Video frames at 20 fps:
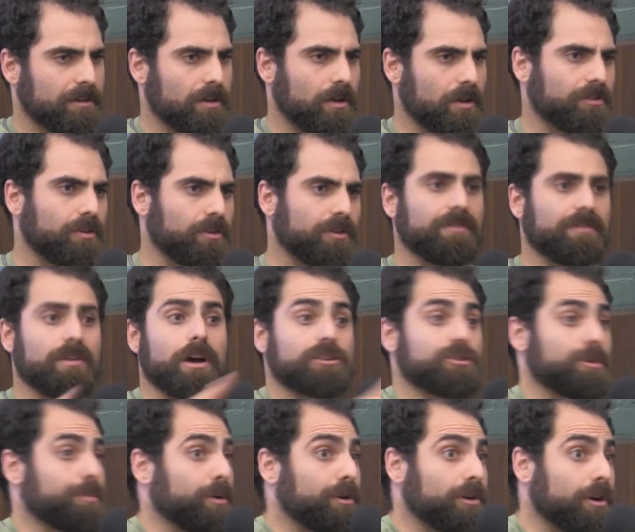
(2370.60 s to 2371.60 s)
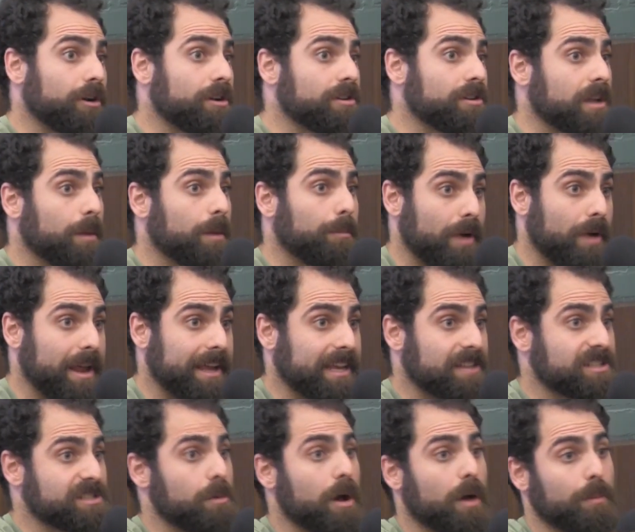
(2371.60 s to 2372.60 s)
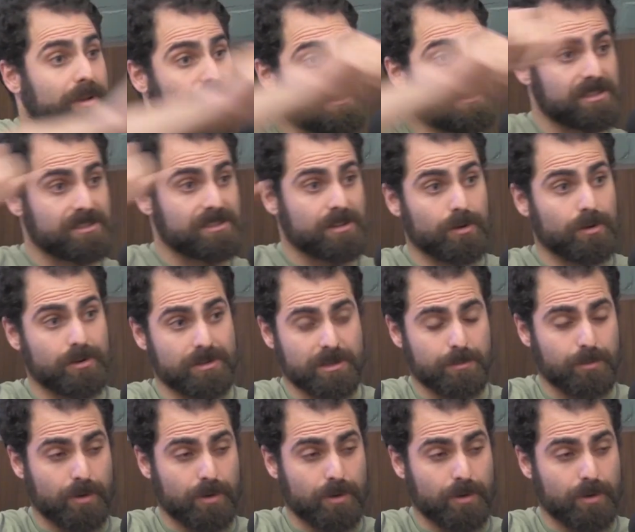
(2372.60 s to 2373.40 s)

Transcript: and also give entrepreneurs a break and small business owners a